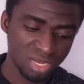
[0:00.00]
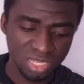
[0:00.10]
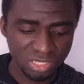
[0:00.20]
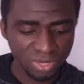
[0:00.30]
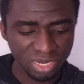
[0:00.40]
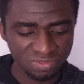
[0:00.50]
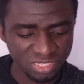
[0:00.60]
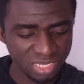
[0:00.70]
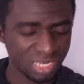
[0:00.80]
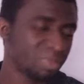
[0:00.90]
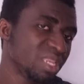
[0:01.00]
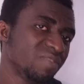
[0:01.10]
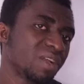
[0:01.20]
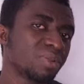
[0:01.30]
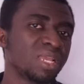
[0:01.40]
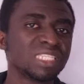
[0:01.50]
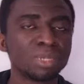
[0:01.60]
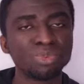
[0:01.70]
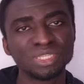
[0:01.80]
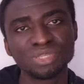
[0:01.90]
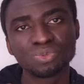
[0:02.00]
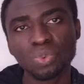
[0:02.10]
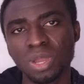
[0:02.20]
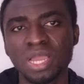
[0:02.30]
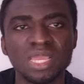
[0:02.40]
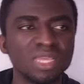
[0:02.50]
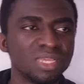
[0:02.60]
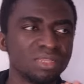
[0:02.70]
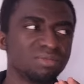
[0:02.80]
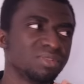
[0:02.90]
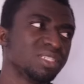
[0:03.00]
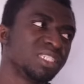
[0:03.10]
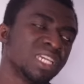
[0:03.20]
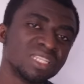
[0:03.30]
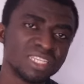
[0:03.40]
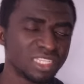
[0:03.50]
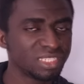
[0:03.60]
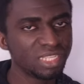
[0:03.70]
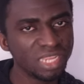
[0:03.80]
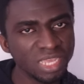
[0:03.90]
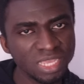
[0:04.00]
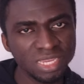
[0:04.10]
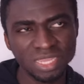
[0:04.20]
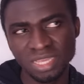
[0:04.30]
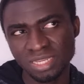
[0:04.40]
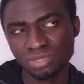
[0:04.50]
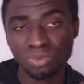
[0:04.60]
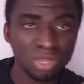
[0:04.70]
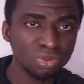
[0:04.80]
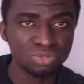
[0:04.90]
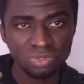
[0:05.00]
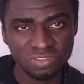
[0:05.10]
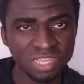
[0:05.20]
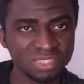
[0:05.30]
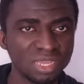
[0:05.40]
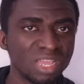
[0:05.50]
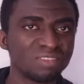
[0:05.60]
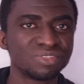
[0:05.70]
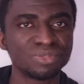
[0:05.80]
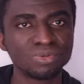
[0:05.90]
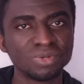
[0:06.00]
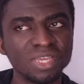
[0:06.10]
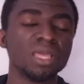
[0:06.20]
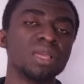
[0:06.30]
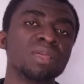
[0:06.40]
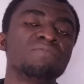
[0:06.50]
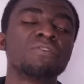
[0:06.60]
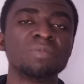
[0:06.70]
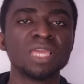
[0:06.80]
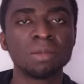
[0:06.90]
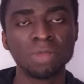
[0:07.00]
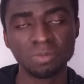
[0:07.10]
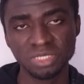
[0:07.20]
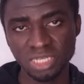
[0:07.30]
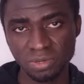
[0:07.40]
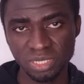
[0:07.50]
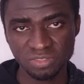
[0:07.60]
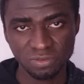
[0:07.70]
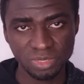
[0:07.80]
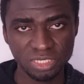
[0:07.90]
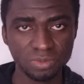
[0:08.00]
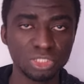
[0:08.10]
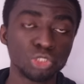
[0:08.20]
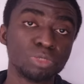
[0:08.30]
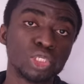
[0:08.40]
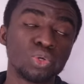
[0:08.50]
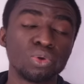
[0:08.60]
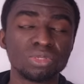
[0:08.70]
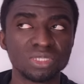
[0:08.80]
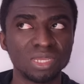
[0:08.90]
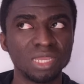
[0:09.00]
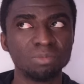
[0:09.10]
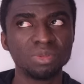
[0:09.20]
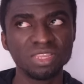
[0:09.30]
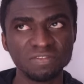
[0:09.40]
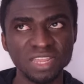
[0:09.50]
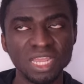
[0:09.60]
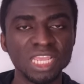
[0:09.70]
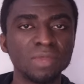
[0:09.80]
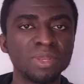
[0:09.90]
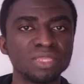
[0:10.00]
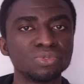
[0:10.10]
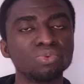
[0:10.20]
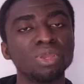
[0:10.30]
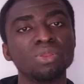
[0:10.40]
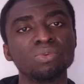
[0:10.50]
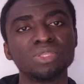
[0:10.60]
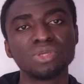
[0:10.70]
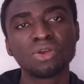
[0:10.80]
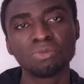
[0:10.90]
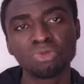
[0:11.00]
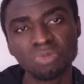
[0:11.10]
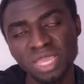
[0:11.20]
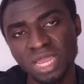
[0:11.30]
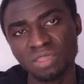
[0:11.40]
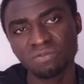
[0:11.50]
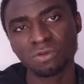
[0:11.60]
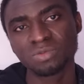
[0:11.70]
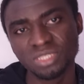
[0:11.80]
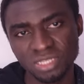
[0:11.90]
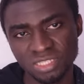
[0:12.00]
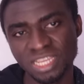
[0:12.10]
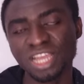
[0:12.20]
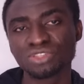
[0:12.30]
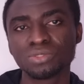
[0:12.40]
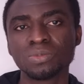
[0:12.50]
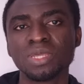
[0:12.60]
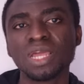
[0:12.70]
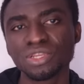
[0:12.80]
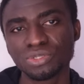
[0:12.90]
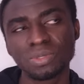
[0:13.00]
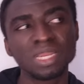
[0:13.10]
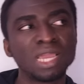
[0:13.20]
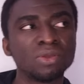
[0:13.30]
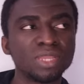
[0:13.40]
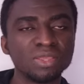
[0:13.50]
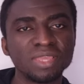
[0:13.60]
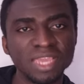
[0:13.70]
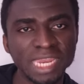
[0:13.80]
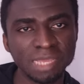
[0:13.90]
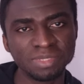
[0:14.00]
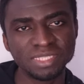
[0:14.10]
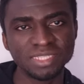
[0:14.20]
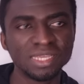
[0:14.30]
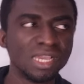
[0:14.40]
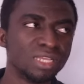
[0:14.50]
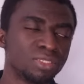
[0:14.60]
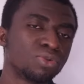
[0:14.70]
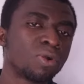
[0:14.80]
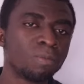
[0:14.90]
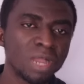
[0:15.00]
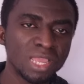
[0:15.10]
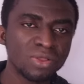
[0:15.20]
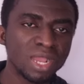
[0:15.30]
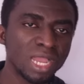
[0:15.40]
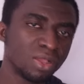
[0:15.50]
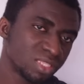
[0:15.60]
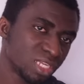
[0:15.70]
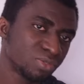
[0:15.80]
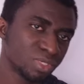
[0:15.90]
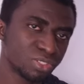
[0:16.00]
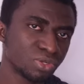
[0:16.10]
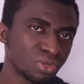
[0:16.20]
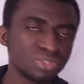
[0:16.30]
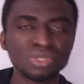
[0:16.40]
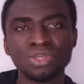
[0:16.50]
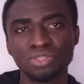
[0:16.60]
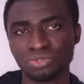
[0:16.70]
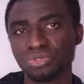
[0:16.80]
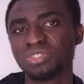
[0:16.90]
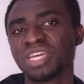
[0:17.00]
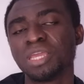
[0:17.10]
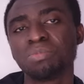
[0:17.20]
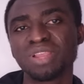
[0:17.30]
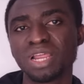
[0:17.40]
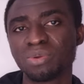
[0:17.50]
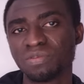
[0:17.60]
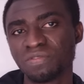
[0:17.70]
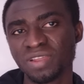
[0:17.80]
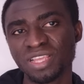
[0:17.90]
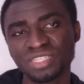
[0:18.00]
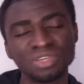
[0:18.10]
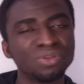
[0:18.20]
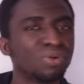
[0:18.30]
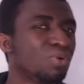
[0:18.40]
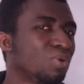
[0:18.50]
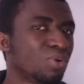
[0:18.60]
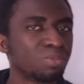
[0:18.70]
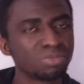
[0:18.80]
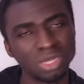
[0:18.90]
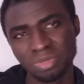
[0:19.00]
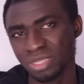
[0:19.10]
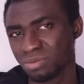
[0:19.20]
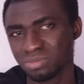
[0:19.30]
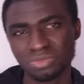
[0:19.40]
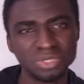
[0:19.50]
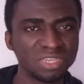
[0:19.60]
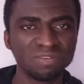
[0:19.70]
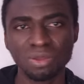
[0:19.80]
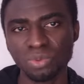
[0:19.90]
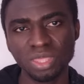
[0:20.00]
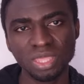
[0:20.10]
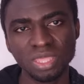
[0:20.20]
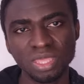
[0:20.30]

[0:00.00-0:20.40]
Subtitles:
Let's see what they've said. I mean, they've outlined some reasons why the changes is delaying and one or two stars that you have to know. And for me, I'm happy sharing this information with you because I believe that hearing it will go a long way to help you make an informed decision as to whether you should rely on the UK NMC to combine your IELTS results, to use an employer reference, or whichever way.